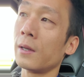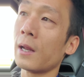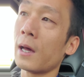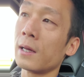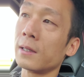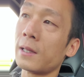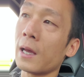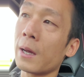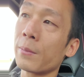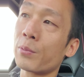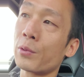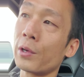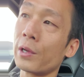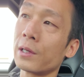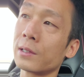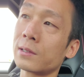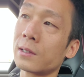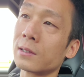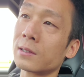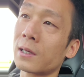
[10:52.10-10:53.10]
And that
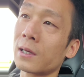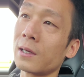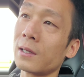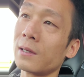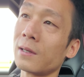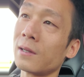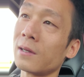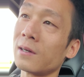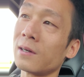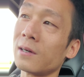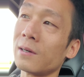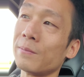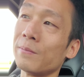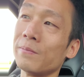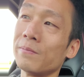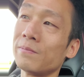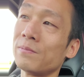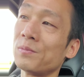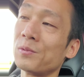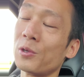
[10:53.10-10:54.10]
Prius is getting,
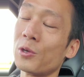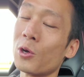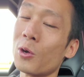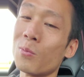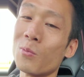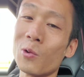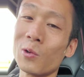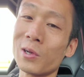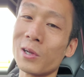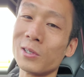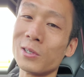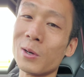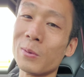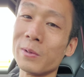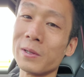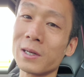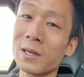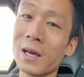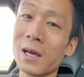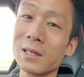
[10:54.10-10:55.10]
more than
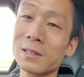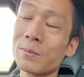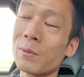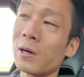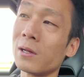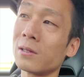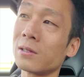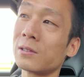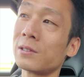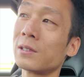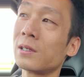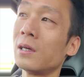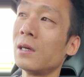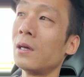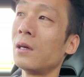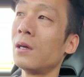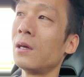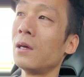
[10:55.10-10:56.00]
double the gas mileage.